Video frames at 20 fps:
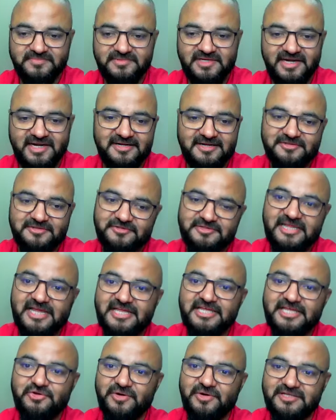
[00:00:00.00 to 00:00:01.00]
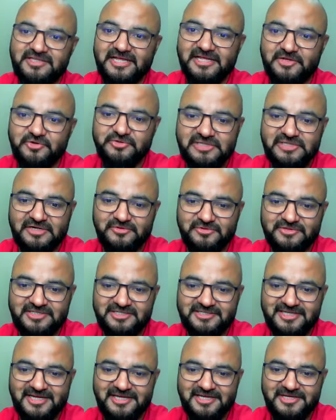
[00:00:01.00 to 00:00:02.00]
great. So thank you,
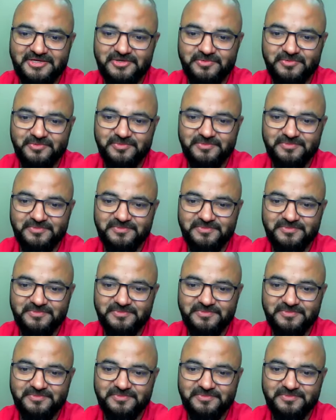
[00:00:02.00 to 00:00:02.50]
Jagruti. Thank you.